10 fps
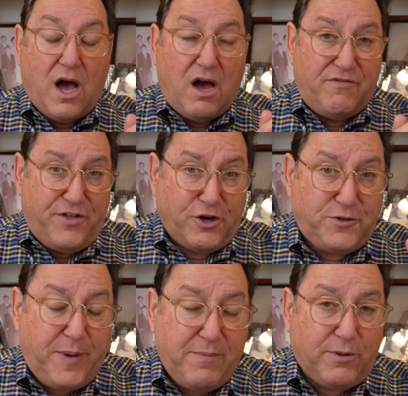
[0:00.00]
Of those
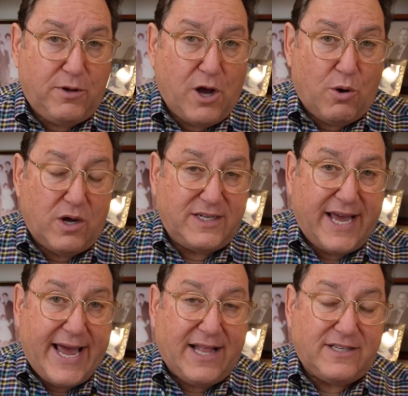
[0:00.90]
people who go on
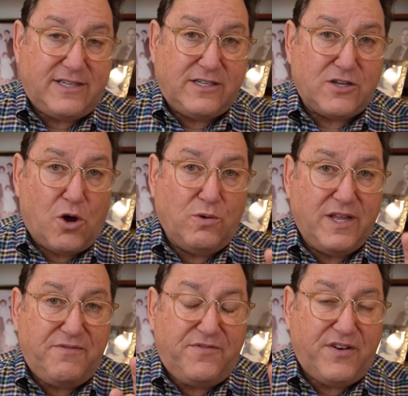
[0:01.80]
dialysis,
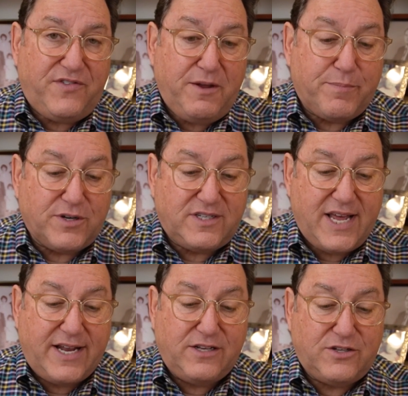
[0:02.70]
only
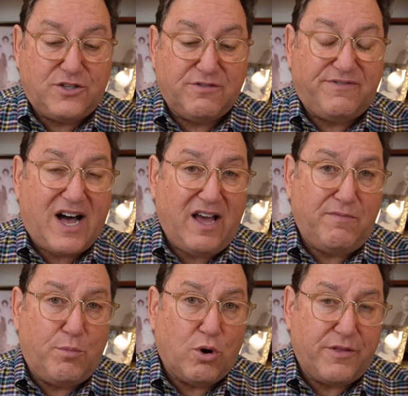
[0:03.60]
50%
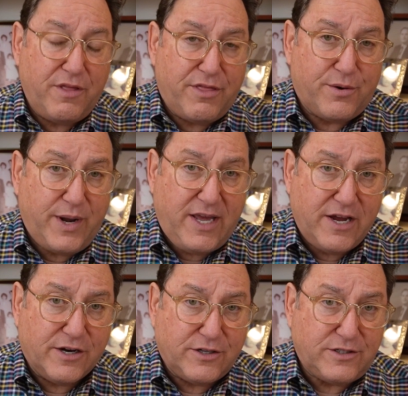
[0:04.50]
survive more than 3
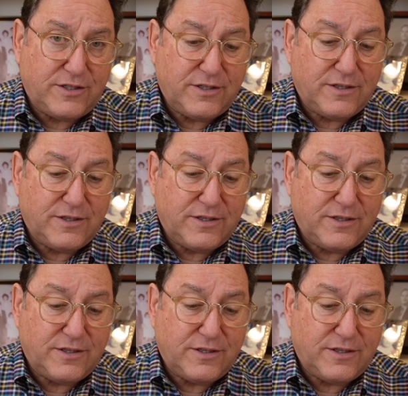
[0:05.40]
years.